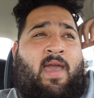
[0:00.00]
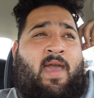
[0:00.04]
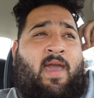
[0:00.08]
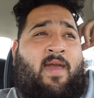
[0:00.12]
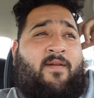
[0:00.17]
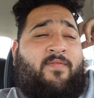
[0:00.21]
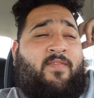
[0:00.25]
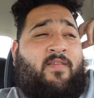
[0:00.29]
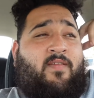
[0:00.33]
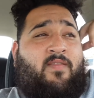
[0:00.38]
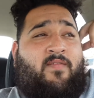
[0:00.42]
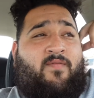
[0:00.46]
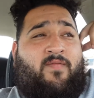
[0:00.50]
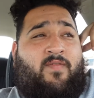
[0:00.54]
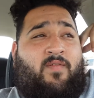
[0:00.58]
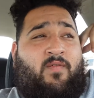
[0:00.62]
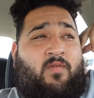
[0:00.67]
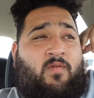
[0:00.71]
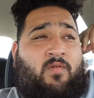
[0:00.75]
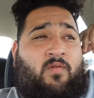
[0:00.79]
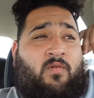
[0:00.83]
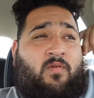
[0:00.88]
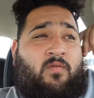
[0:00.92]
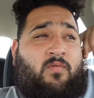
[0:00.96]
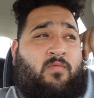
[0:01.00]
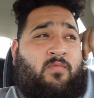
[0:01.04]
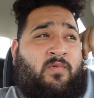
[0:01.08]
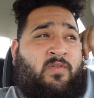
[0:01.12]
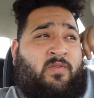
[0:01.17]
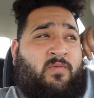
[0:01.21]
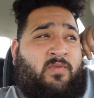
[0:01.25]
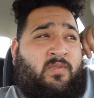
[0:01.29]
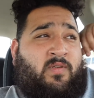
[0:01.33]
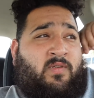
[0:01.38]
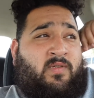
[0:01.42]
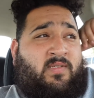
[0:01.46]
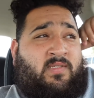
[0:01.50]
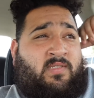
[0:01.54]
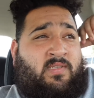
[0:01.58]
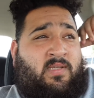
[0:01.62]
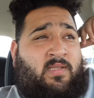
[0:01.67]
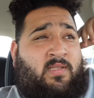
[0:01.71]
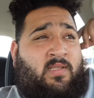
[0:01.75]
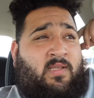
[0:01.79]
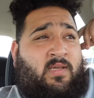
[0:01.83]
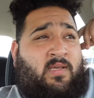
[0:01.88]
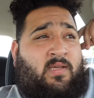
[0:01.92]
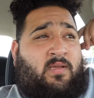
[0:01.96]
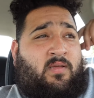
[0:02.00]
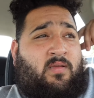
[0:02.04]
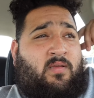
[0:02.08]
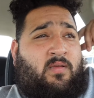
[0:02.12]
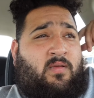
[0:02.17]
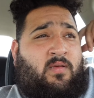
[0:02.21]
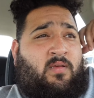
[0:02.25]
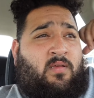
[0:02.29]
after the funeral, which was on a Sunday,